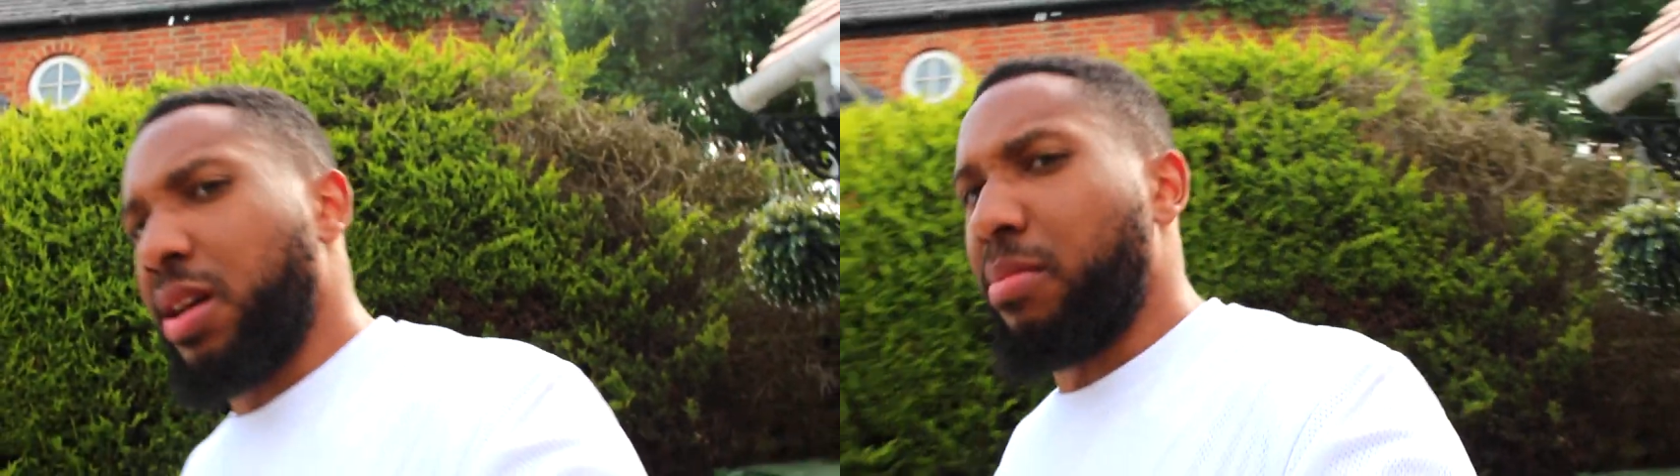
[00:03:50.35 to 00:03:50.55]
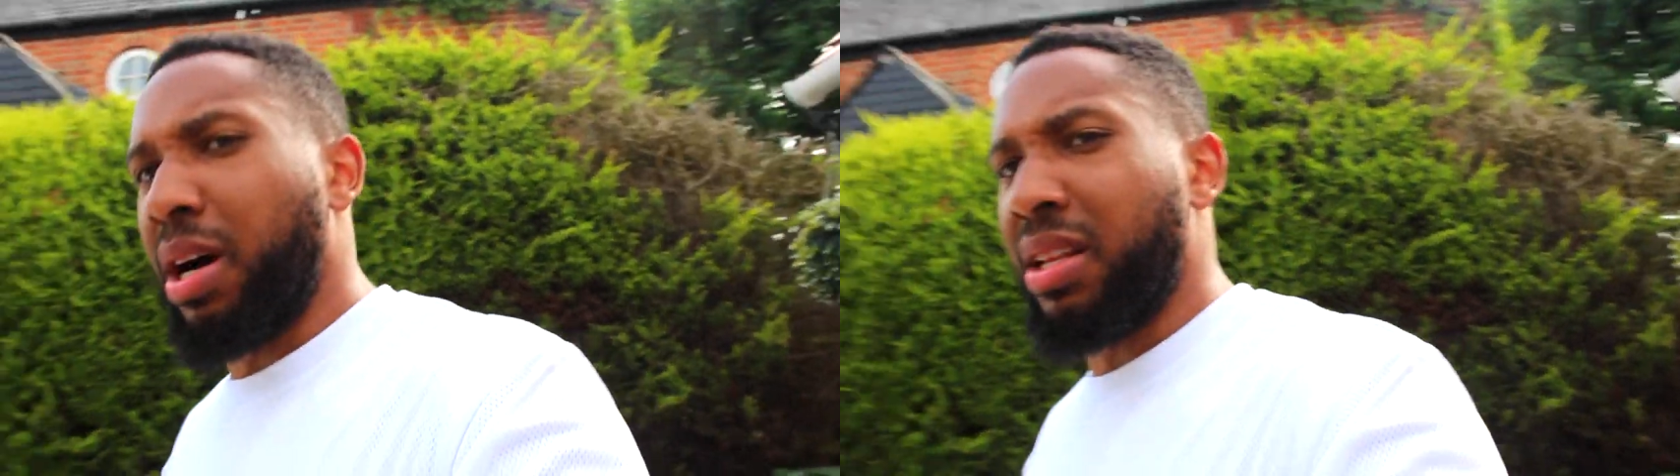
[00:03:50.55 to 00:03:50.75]

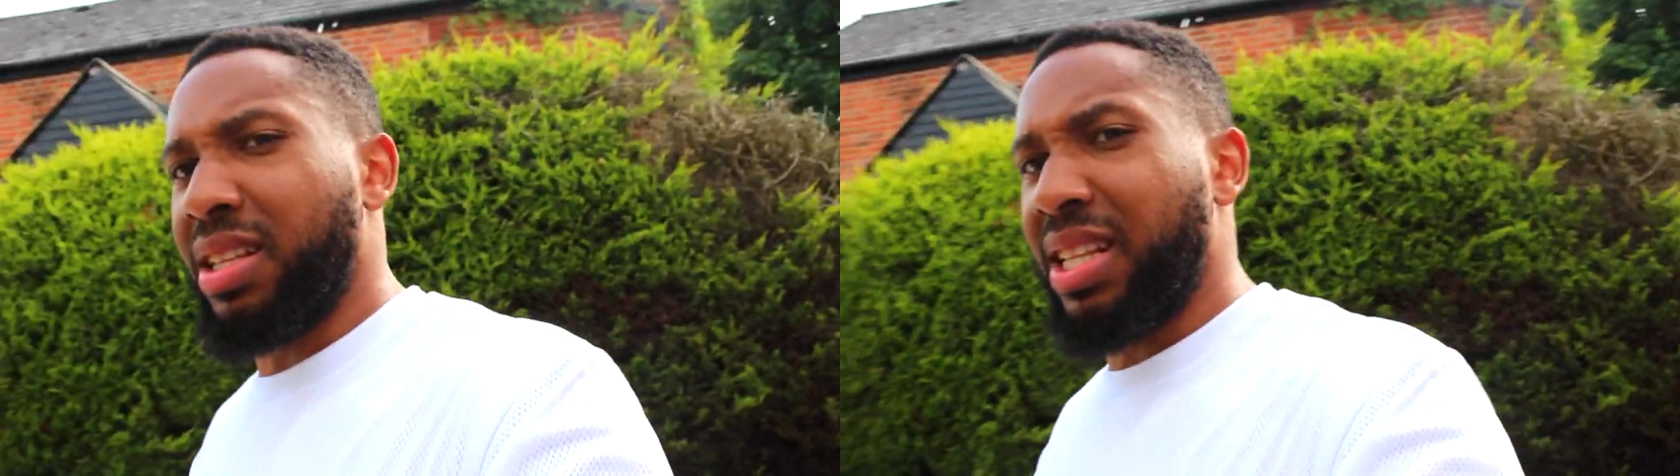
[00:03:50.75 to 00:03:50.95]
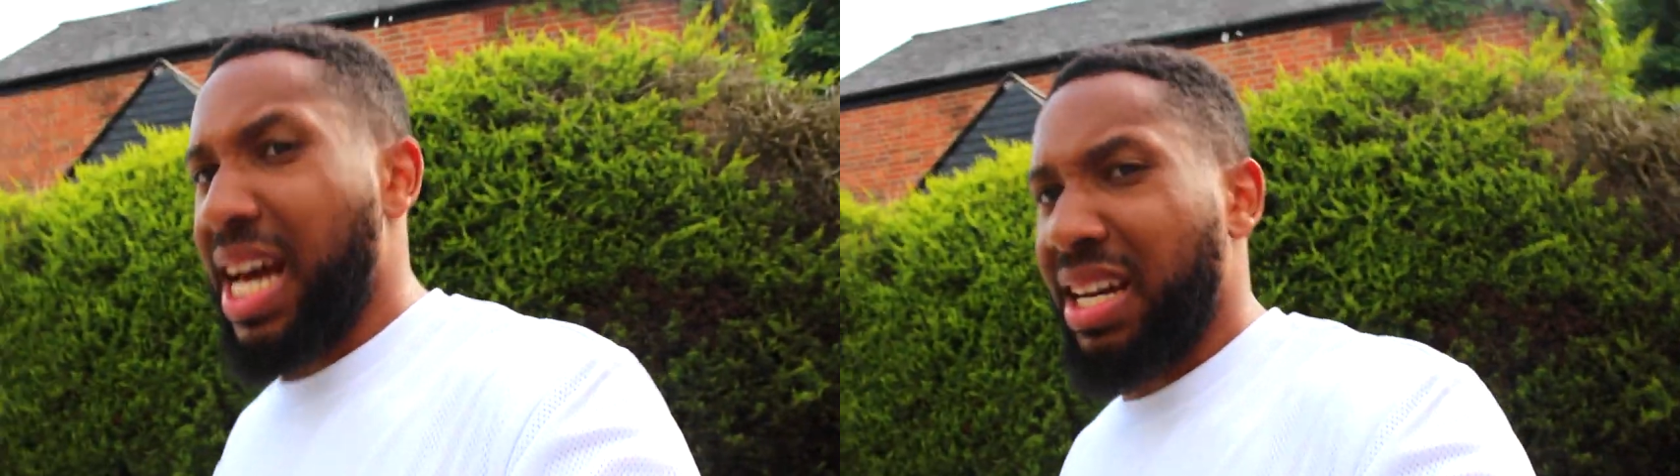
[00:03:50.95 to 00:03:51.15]
But other
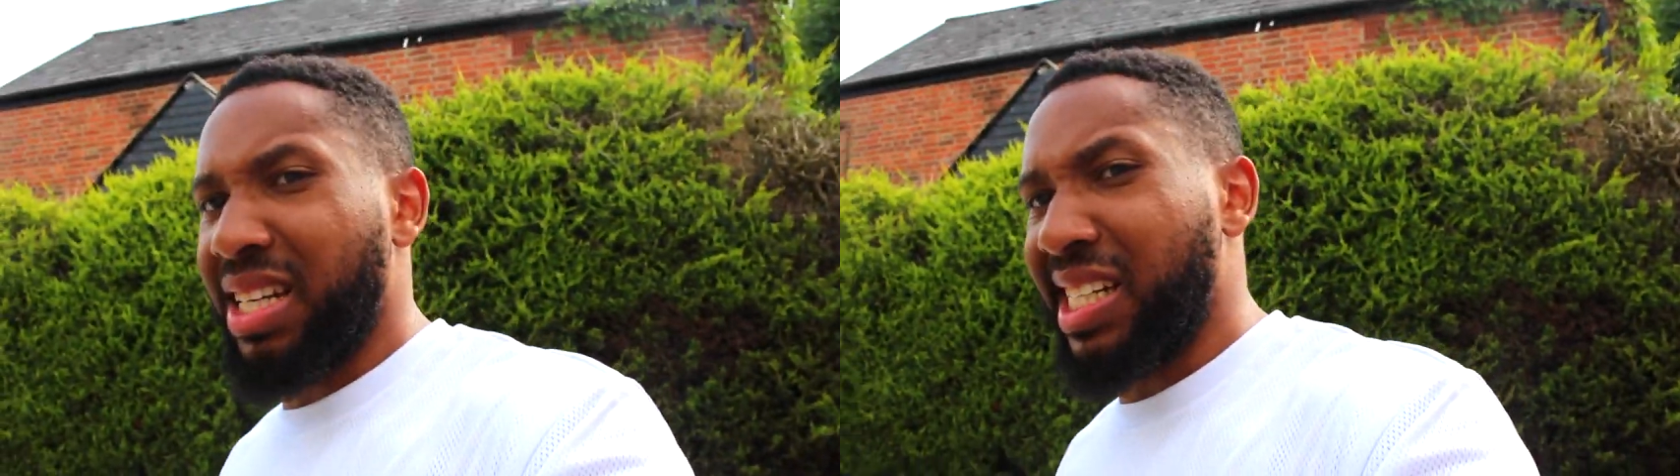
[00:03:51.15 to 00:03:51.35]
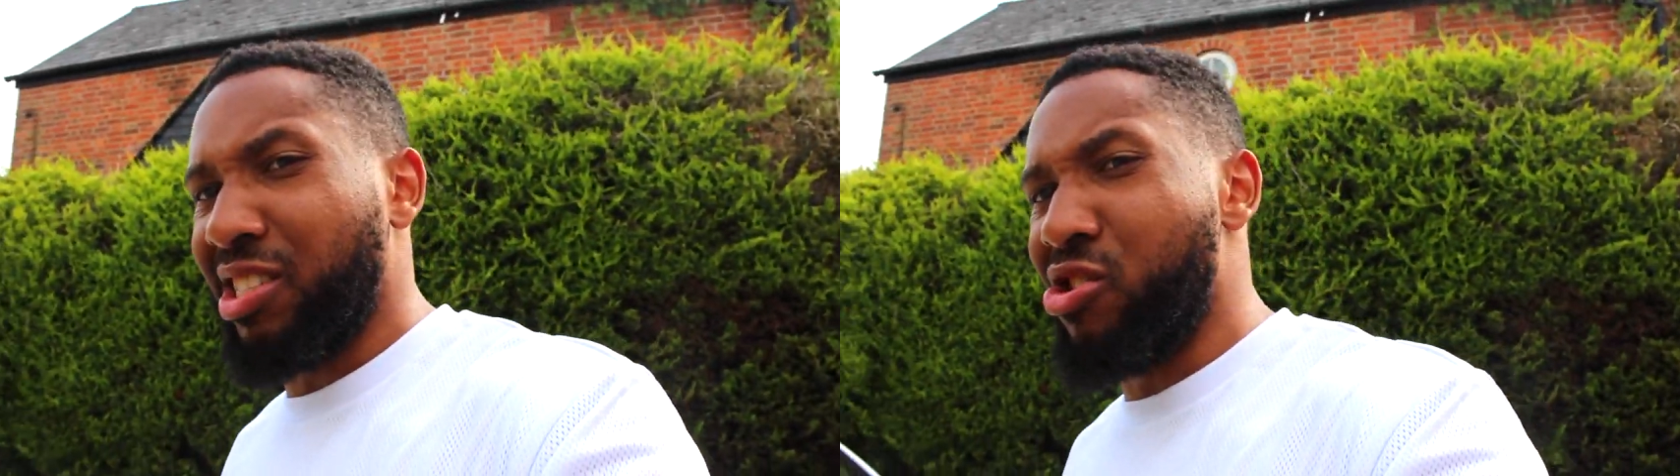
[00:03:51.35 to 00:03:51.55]
than that,
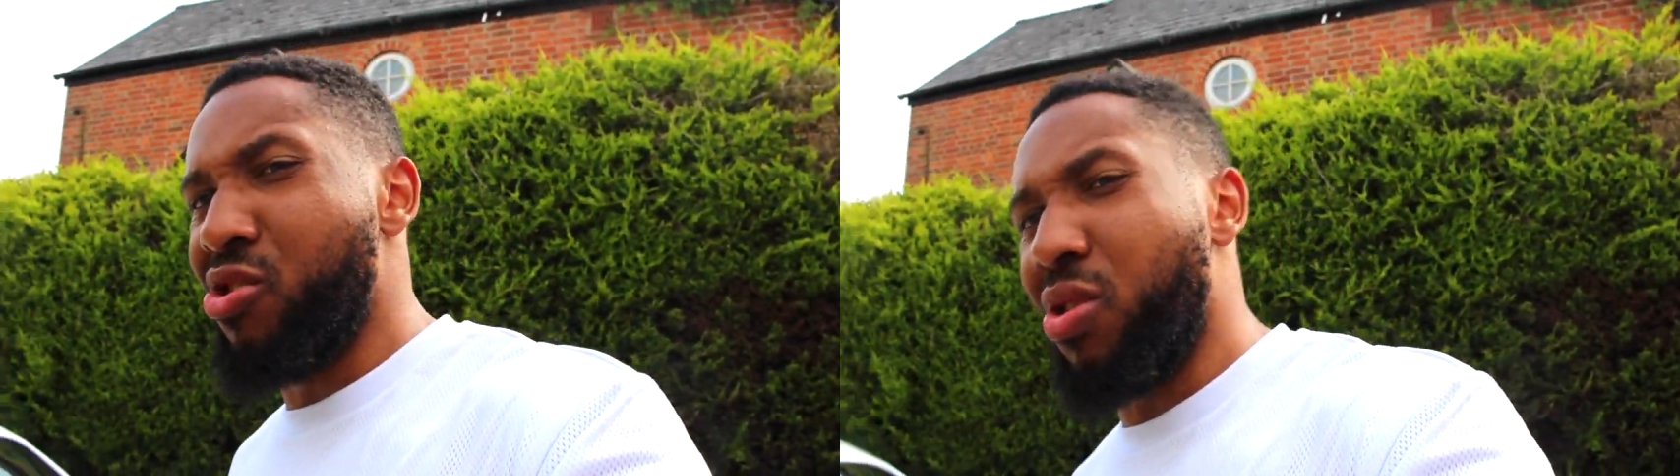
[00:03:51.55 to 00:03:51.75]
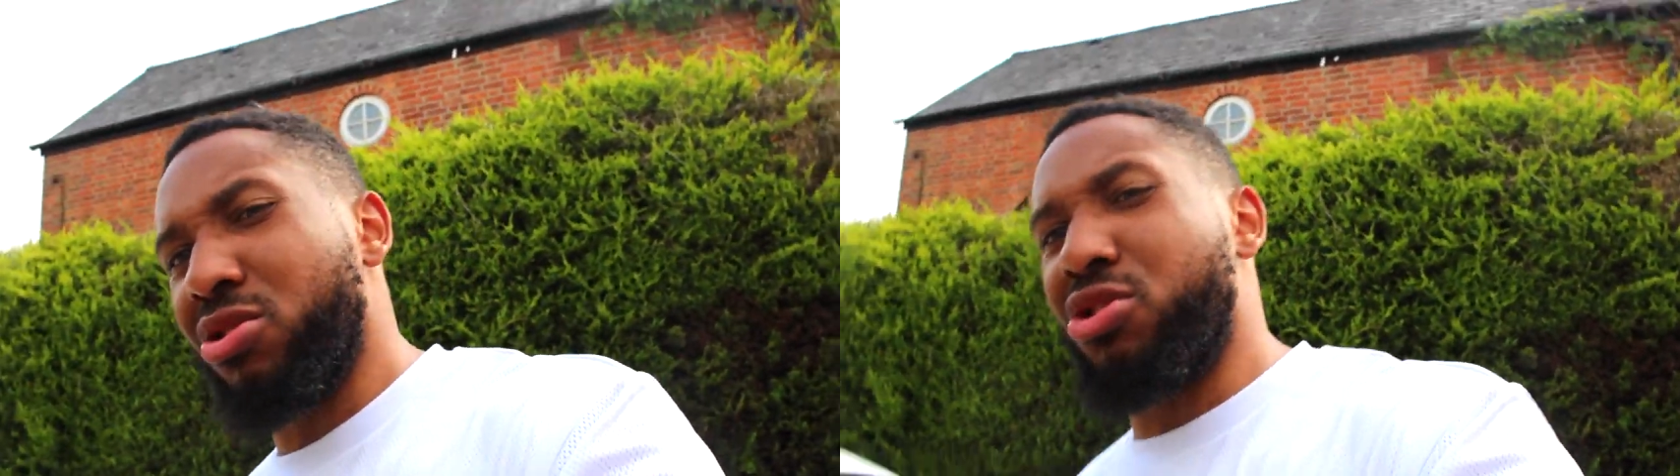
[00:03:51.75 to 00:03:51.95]
it's
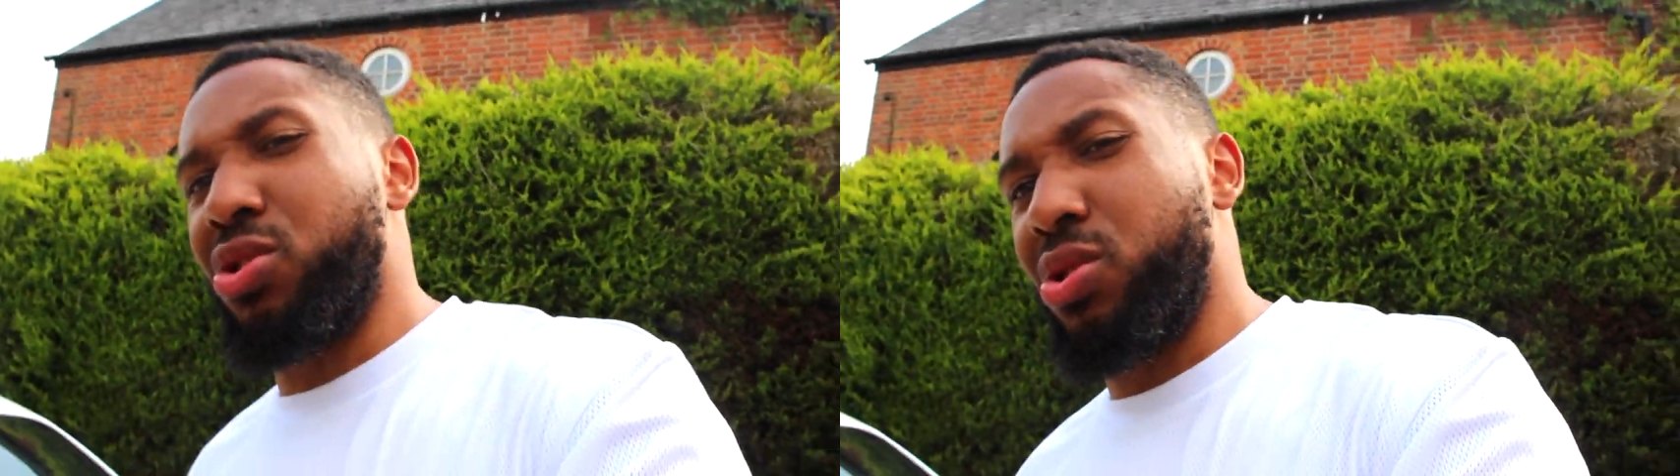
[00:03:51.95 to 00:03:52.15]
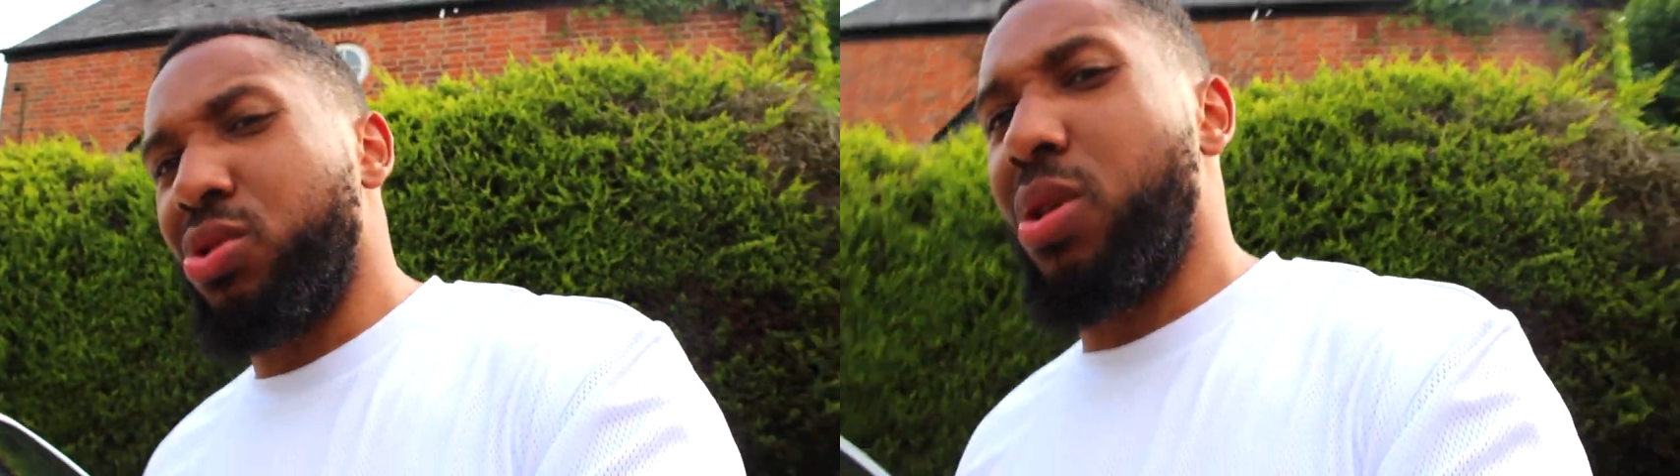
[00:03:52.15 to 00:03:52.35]
not
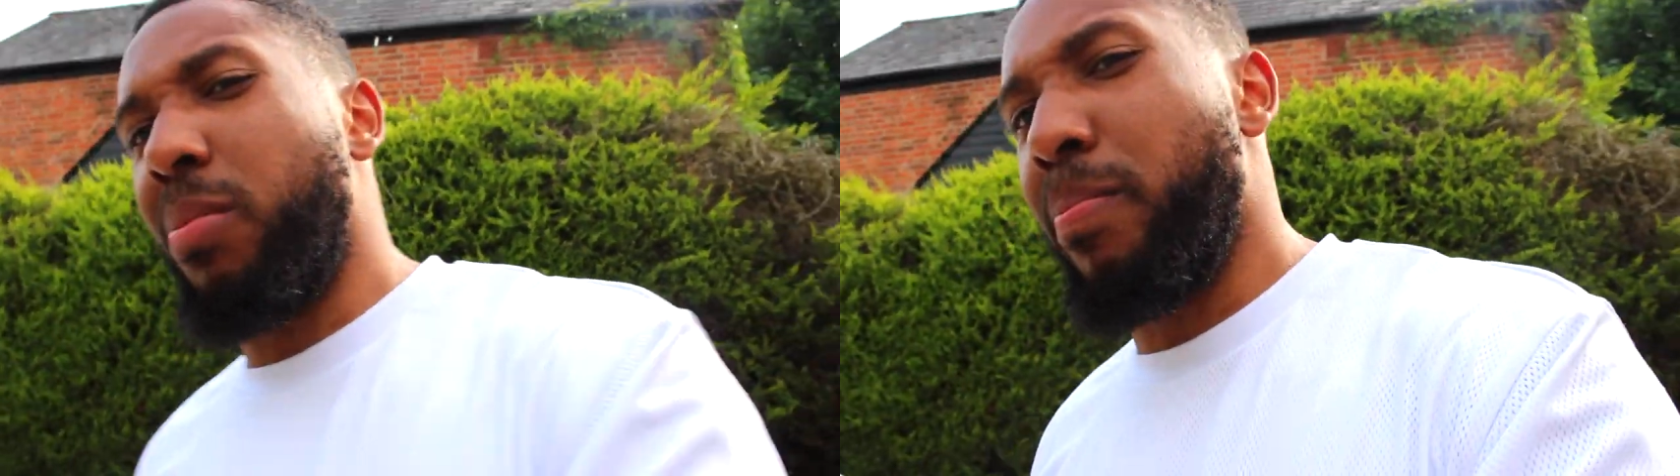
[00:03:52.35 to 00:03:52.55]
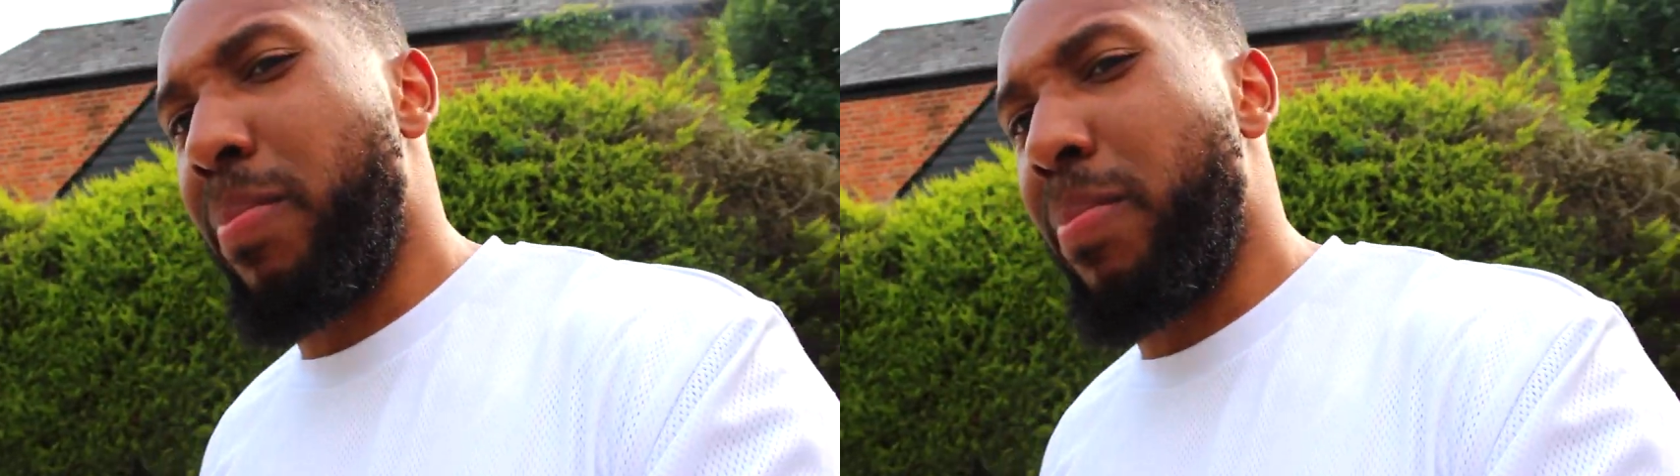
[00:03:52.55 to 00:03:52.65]
too